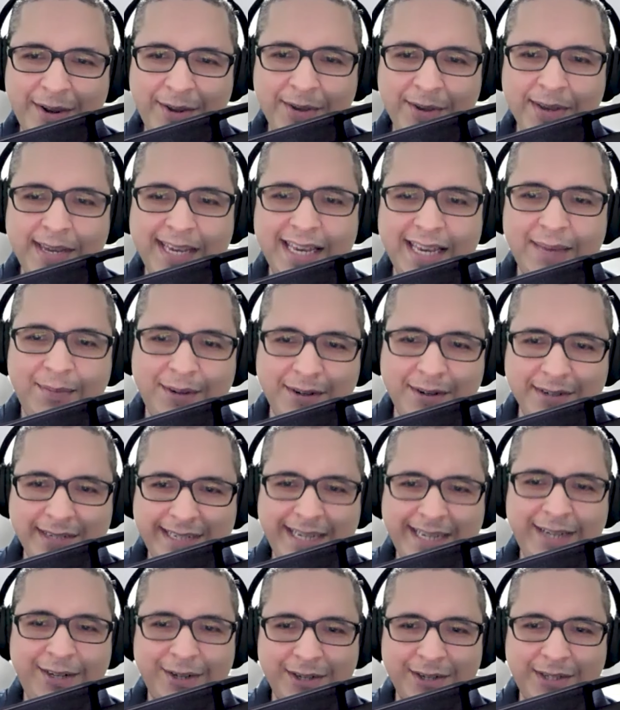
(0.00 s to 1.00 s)
do you keep your
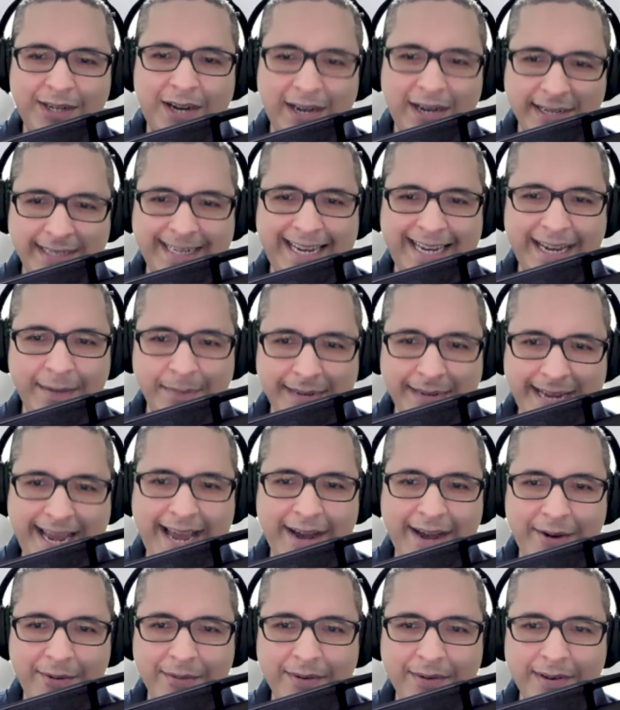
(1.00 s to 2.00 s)
teacher talk time
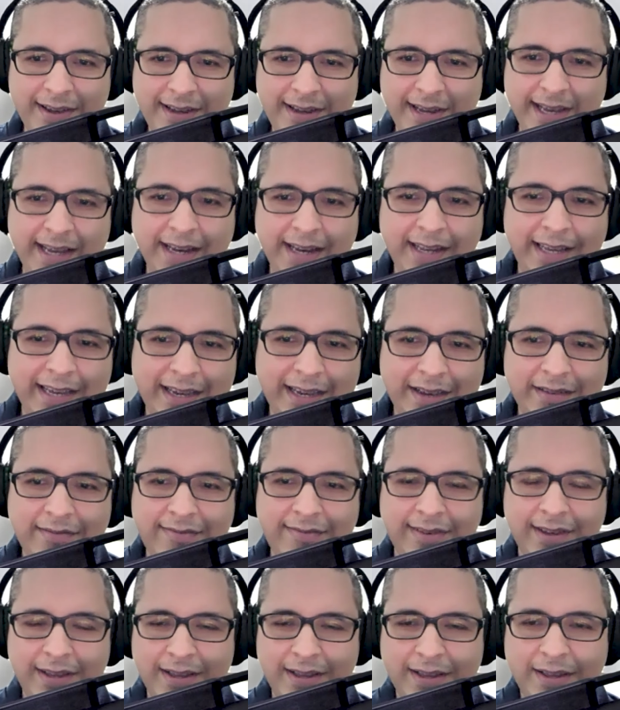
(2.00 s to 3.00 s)
down and yeah.
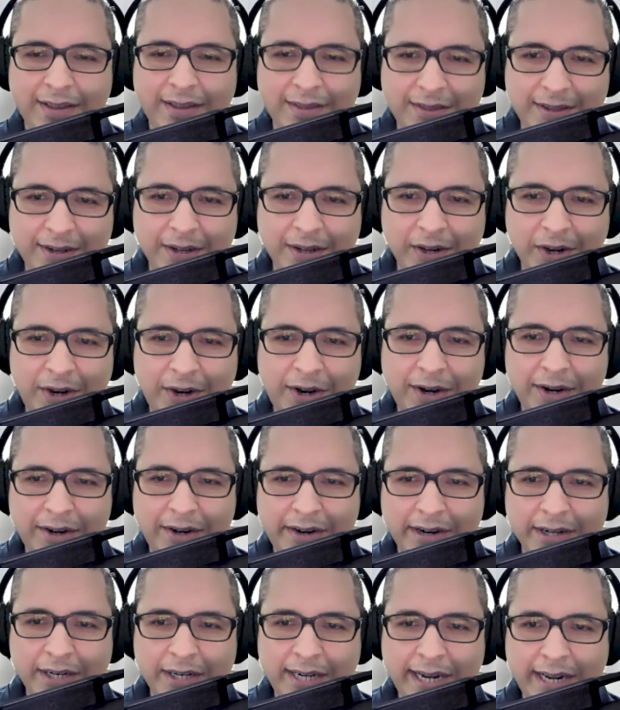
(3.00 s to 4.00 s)
give the learner
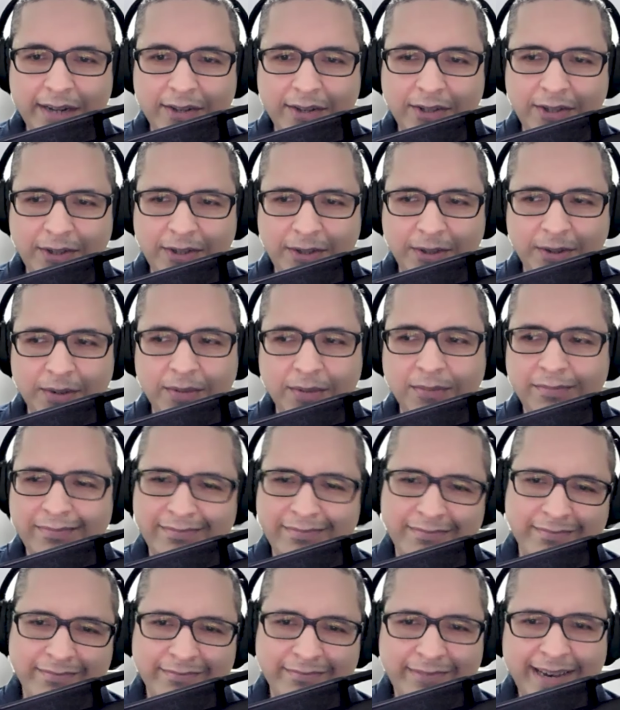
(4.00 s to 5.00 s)
a chance to
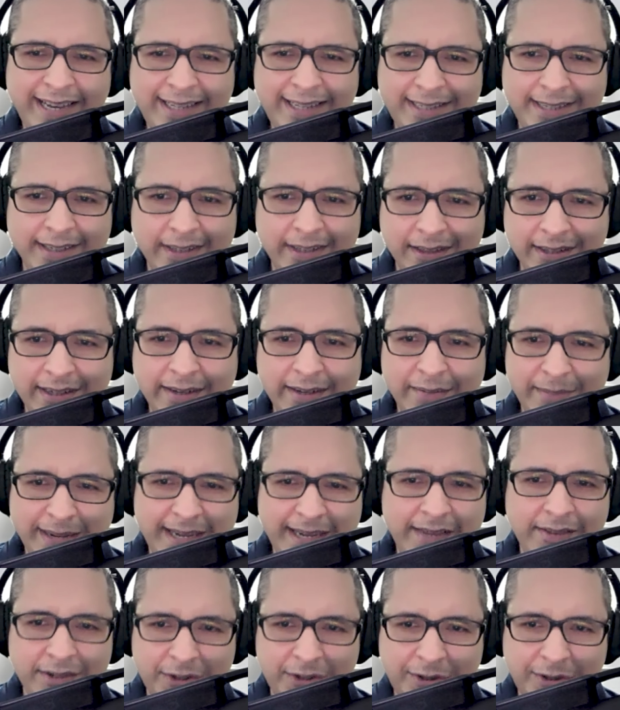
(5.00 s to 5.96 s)
basically be in the